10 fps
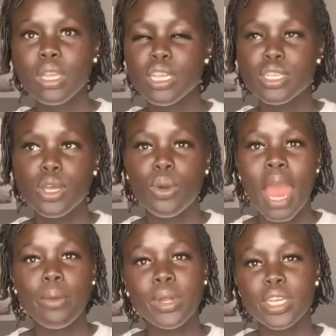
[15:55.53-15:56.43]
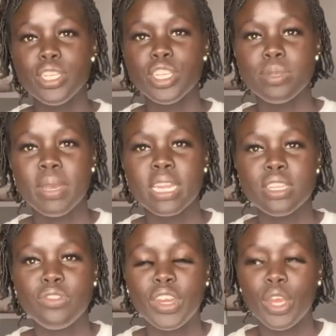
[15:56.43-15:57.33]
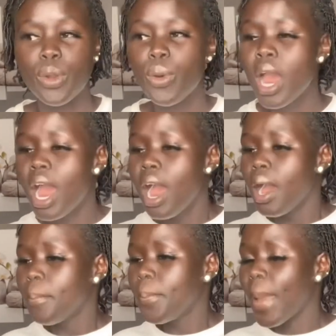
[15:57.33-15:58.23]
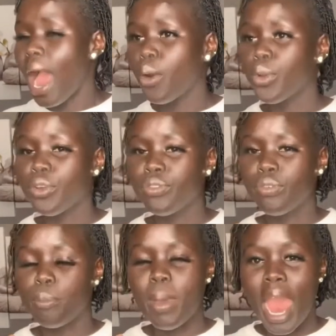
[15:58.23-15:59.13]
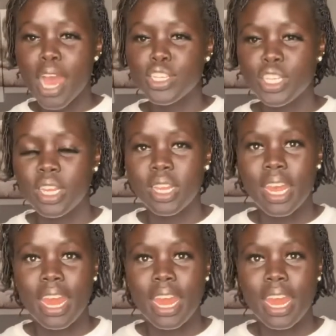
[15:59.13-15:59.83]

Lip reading: So I wanted to just make this video out of passion and